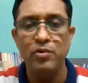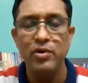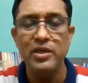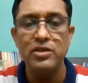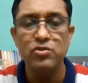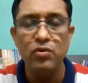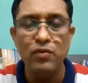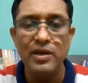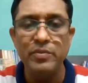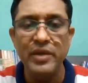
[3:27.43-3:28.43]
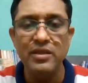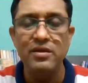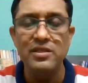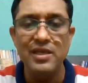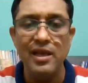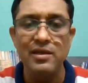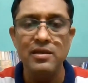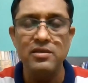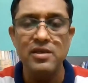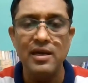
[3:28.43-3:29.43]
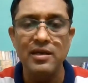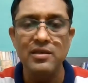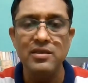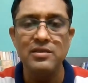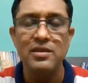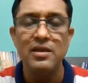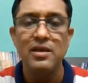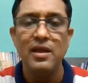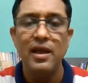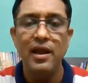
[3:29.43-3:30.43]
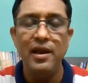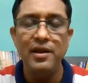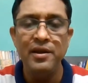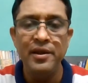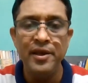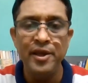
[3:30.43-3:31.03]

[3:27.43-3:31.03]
Okay, so what methods, techniques, strategies, and